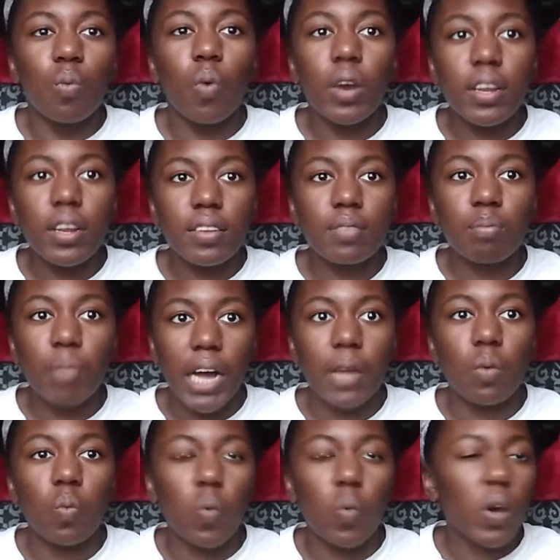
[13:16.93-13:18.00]
does
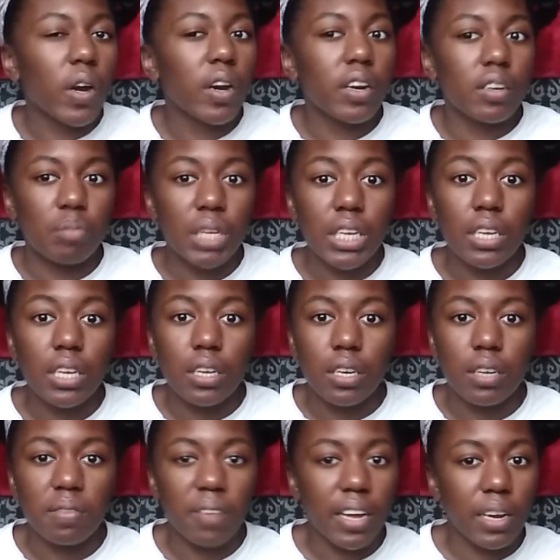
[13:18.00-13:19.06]
my word mean
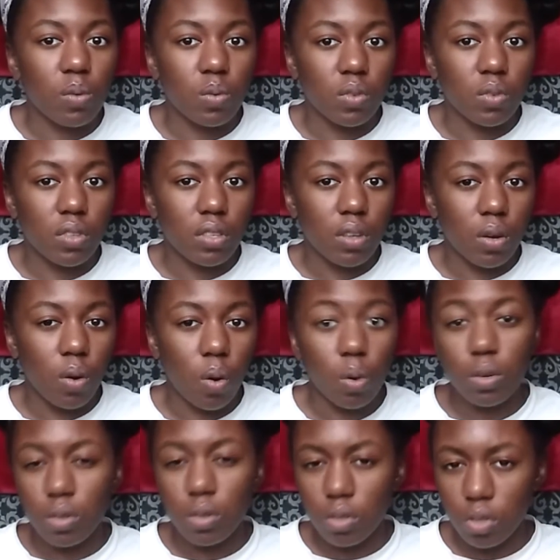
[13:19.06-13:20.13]
if I don't
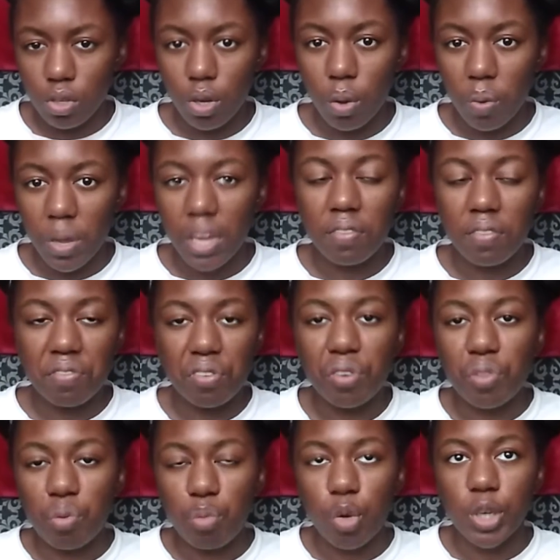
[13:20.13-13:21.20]
hold to it?
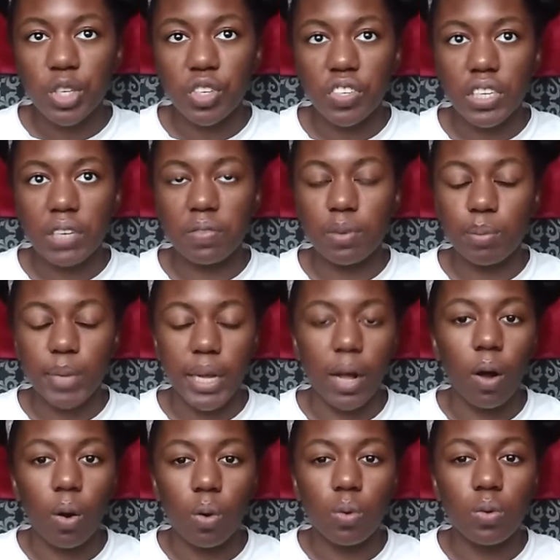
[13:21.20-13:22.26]
Furthermore, just like for my
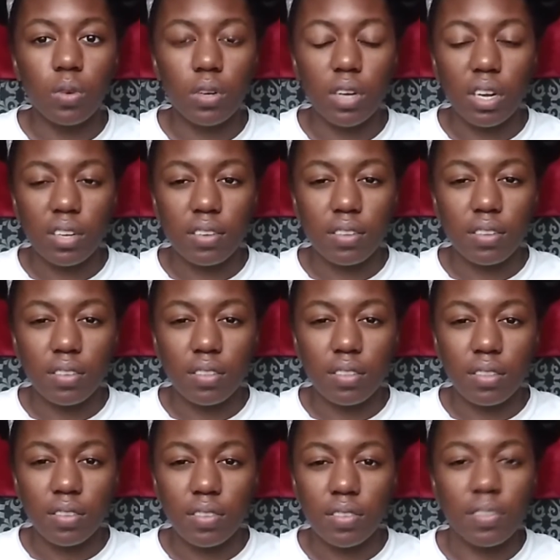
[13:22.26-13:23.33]
own
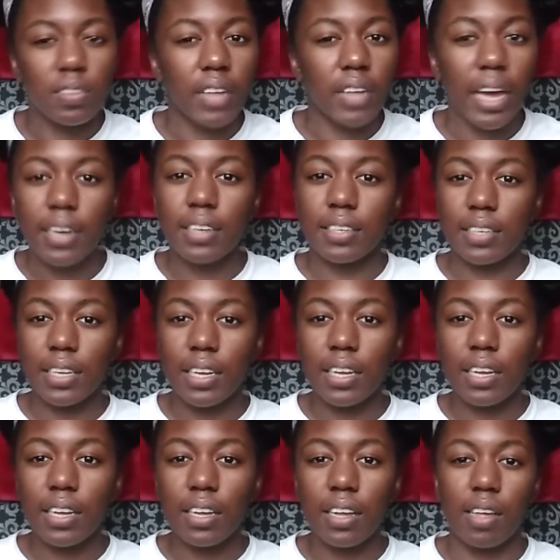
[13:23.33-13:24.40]

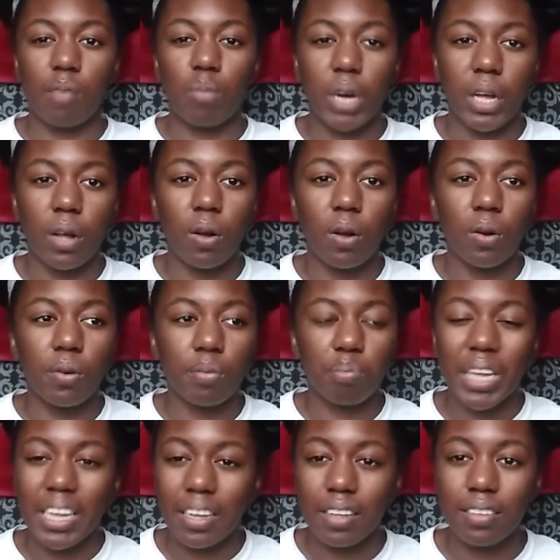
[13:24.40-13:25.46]
sanity and my own
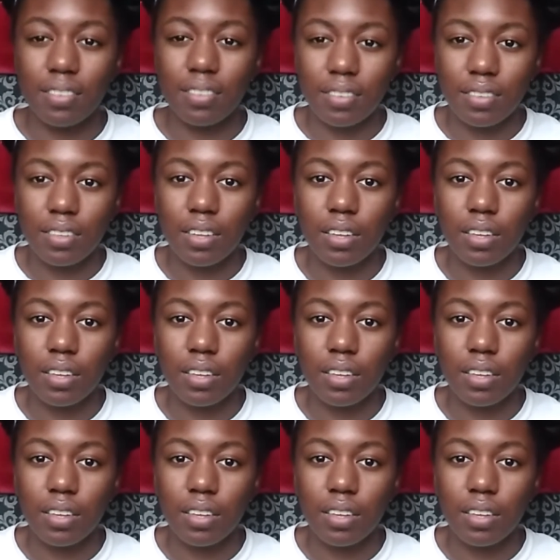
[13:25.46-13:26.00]
peace,